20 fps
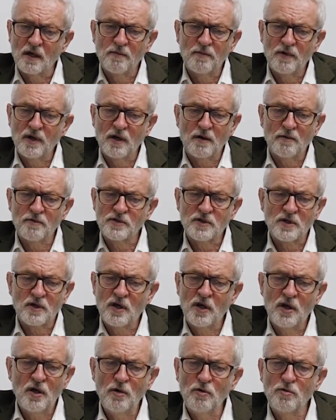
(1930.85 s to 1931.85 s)
I mean, I was
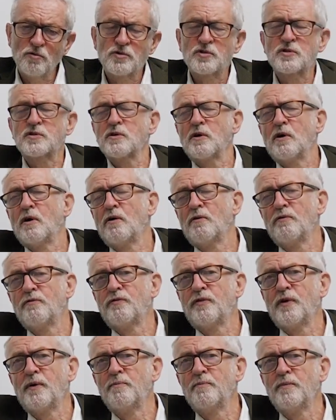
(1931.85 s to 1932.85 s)
accused
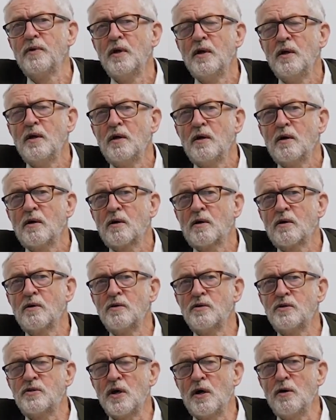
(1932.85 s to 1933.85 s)
of
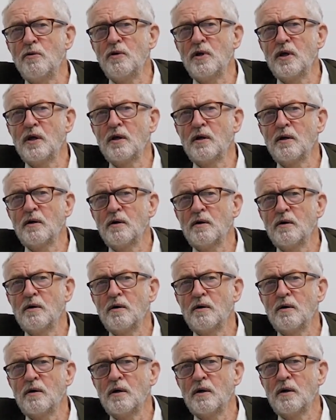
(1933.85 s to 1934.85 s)
condoning
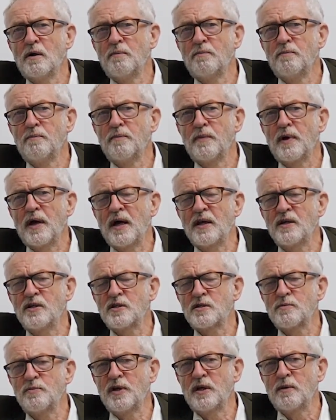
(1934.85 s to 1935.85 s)

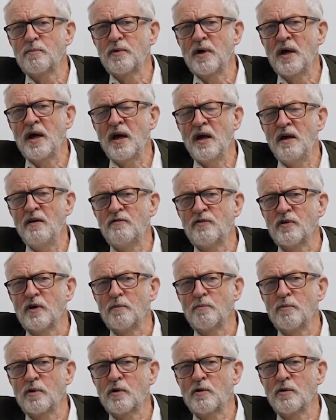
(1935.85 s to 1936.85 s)
anti-Semitic
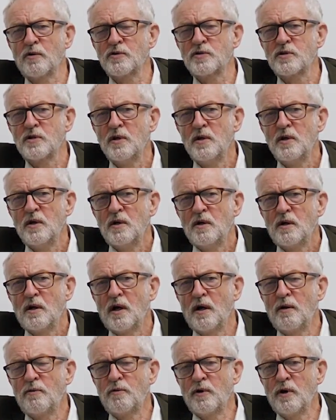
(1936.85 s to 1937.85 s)
behavior because
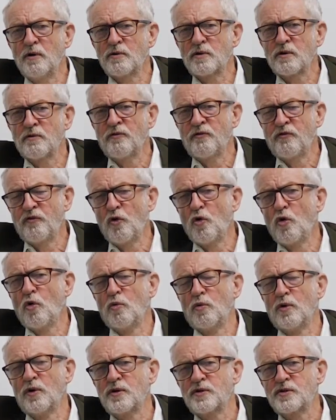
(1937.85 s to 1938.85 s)
I wrote a
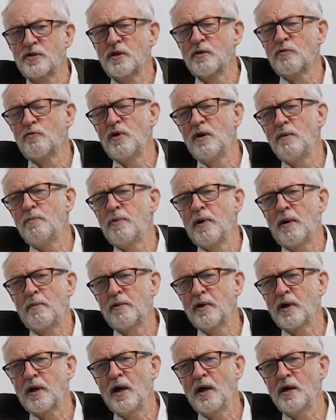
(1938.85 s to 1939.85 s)
foreword to the
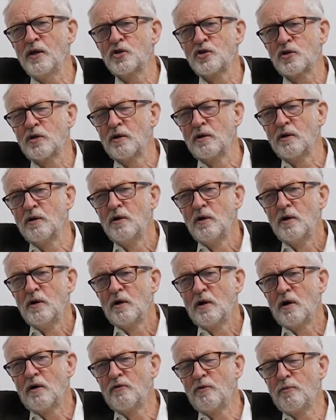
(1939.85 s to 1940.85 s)
republication
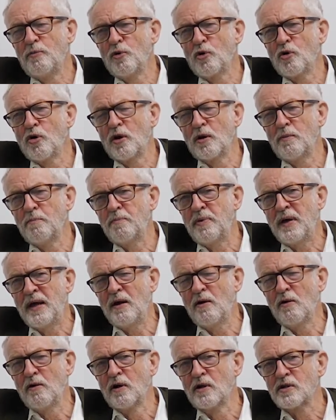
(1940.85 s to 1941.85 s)
of a book on
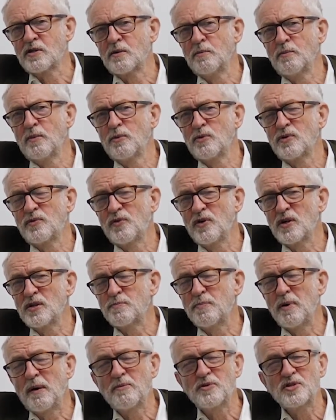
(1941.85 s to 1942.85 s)
imperialism that was
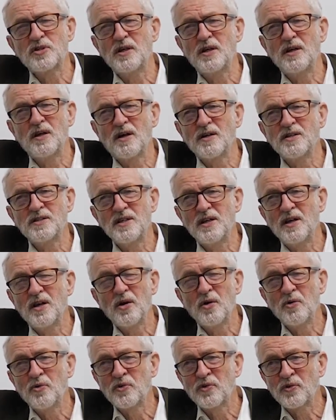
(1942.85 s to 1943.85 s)
first published in
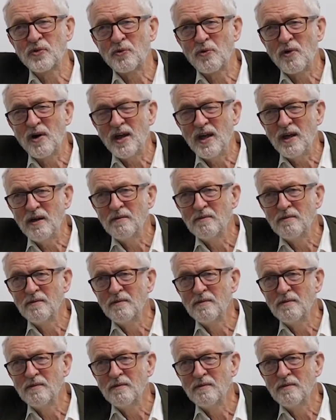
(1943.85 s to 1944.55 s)
1903.